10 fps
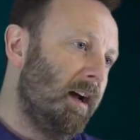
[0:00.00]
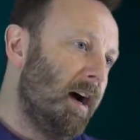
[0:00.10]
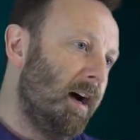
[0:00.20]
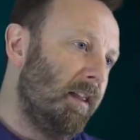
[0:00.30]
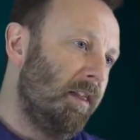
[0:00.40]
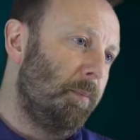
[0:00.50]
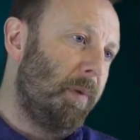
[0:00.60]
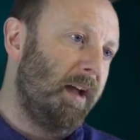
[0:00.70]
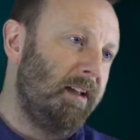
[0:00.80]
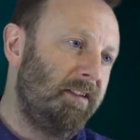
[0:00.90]
the
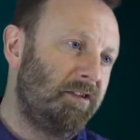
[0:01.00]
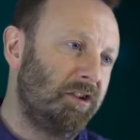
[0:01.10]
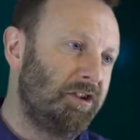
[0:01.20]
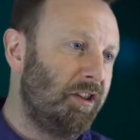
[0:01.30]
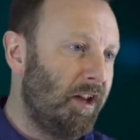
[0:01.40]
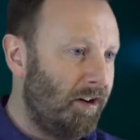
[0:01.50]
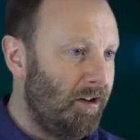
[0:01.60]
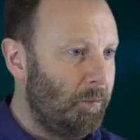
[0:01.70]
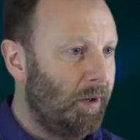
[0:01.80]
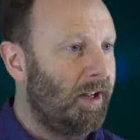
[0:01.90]
pay structure that are
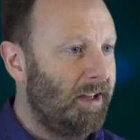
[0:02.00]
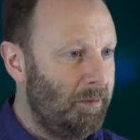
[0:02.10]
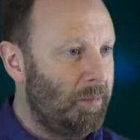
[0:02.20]
implied